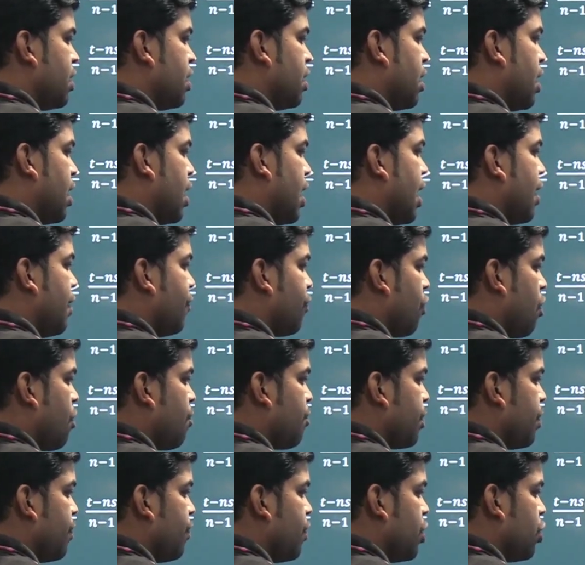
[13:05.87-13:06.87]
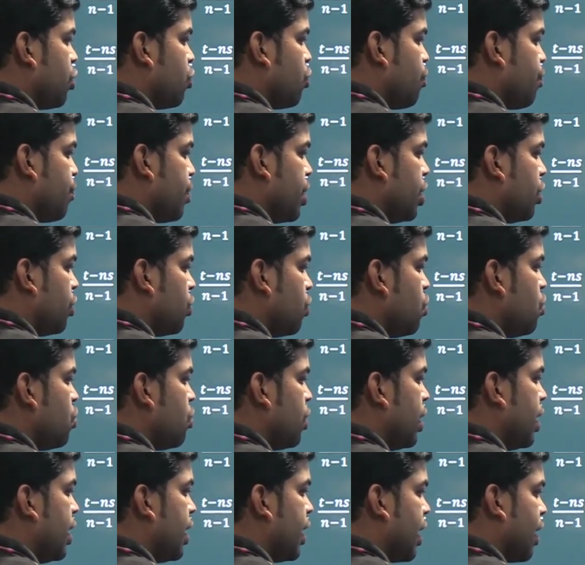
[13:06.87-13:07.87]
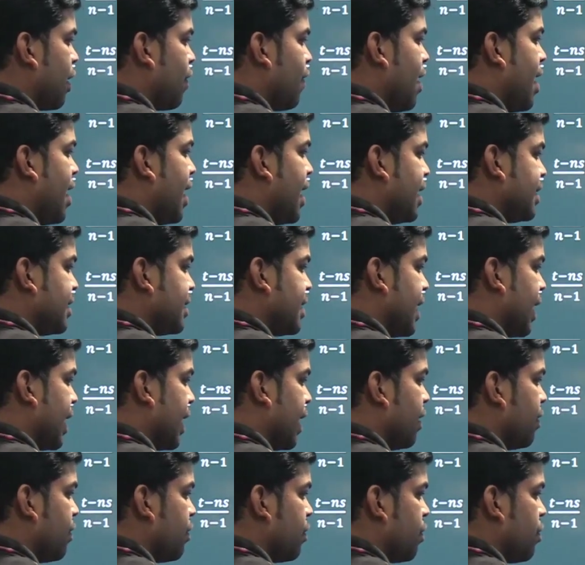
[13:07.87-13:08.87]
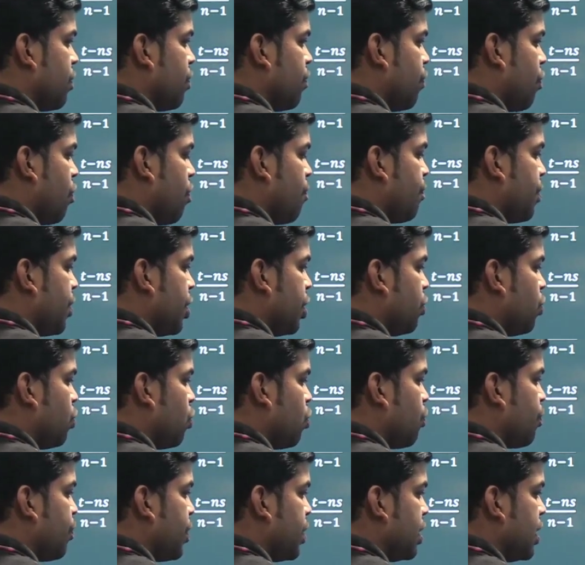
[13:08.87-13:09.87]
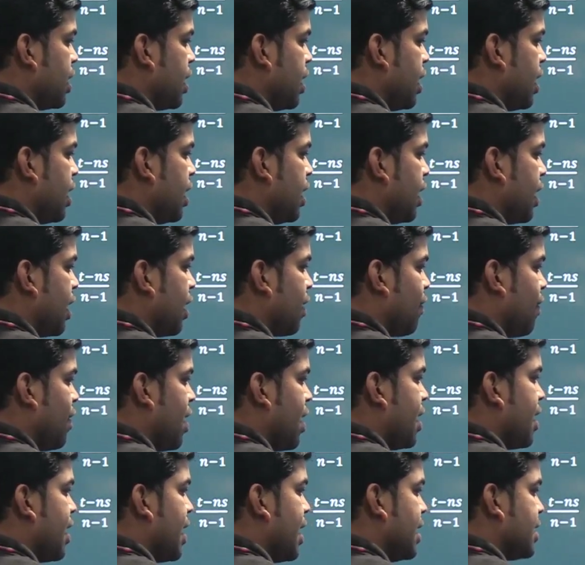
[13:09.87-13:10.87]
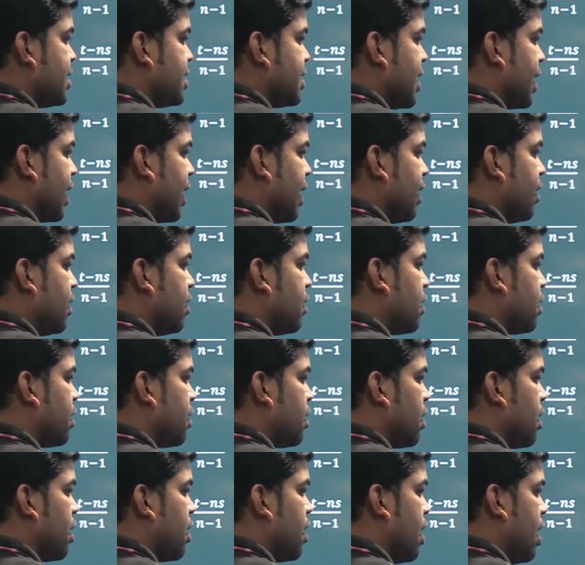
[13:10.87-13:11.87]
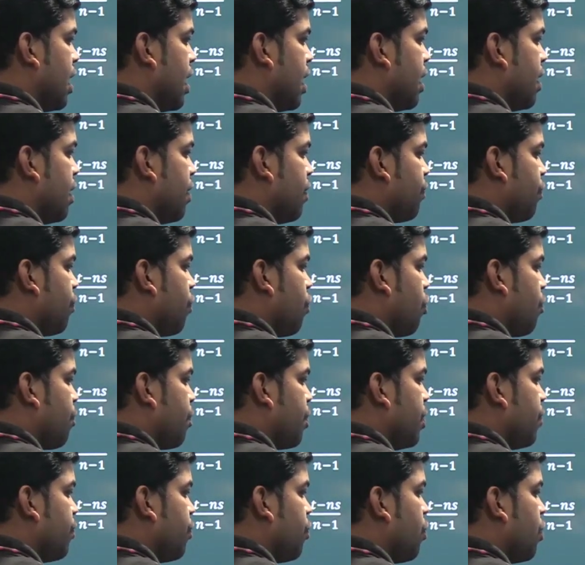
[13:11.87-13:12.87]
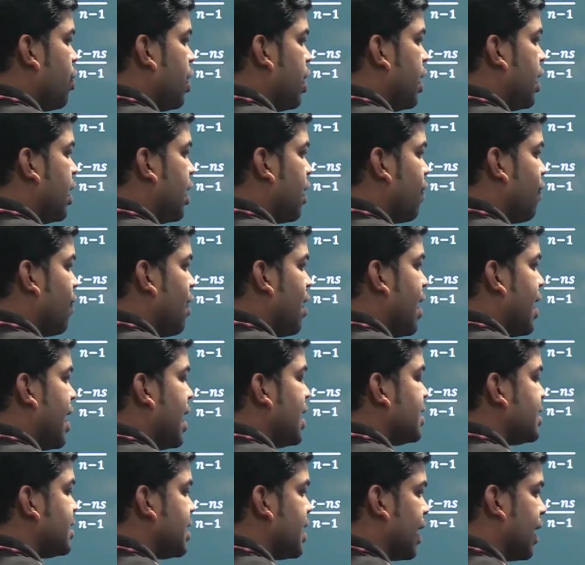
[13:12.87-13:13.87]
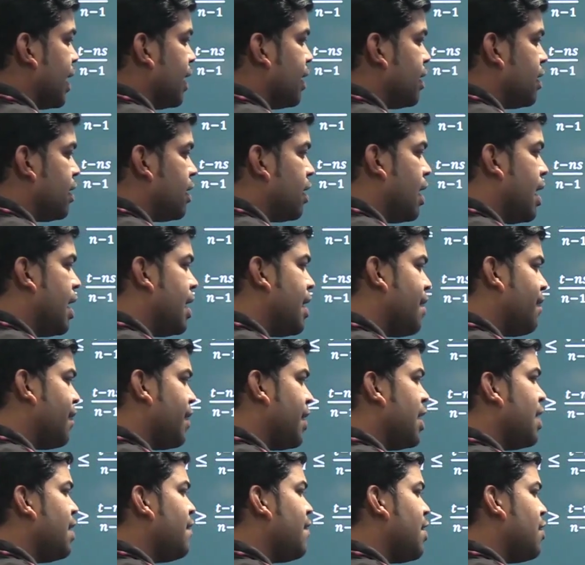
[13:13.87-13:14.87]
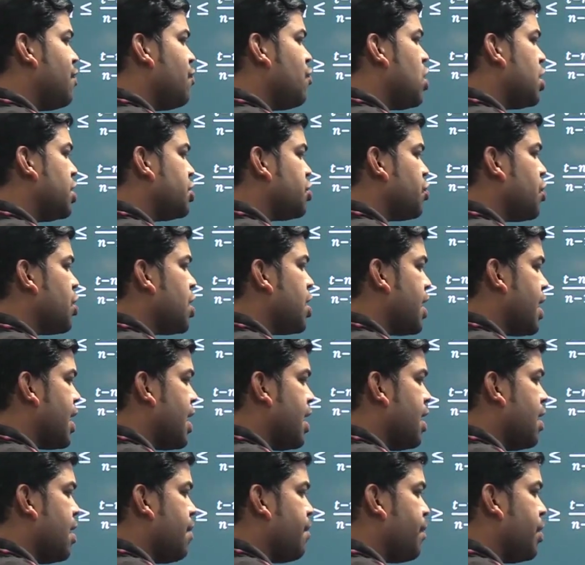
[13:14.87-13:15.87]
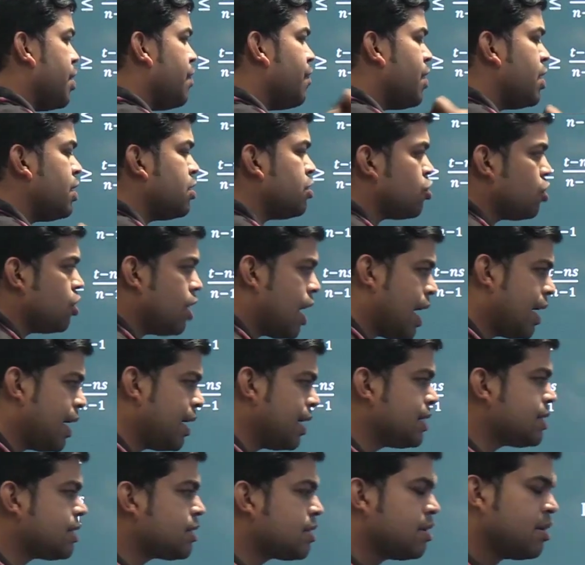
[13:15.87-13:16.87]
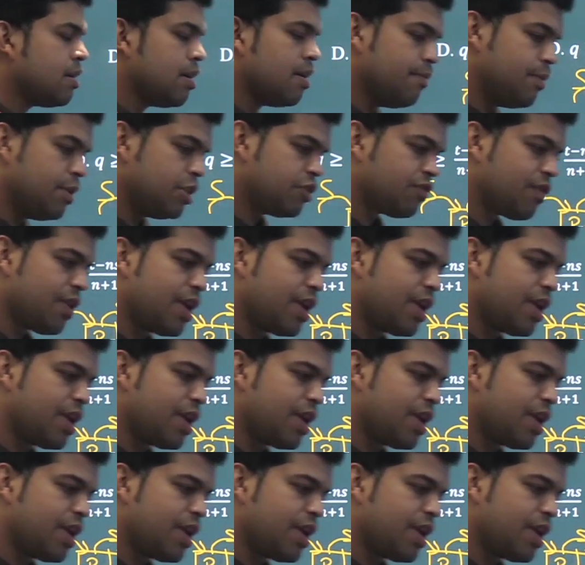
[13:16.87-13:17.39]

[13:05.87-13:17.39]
and from P1 to P2 it requires a second, from P2 to P3 it required a second, for P4 it requires a second, and definitely when you execute a P1, so that is means when you